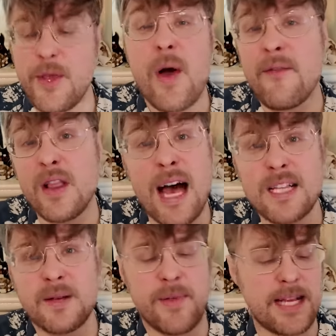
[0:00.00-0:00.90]
You have
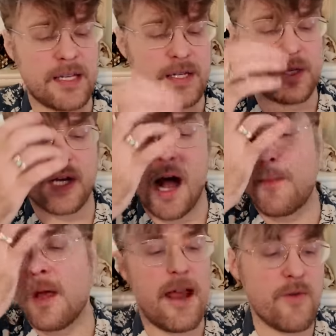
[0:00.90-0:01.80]
lots of places to
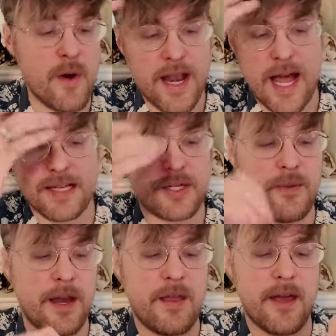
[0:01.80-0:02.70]
shop, and everyone has too
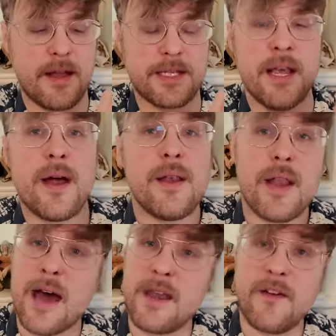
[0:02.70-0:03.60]
many things, but
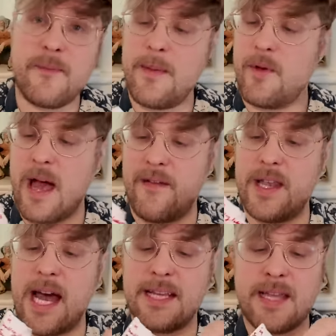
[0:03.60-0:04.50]
not enough people have
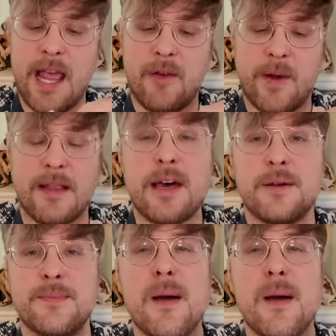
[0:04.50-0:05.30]
nice handwritten letters.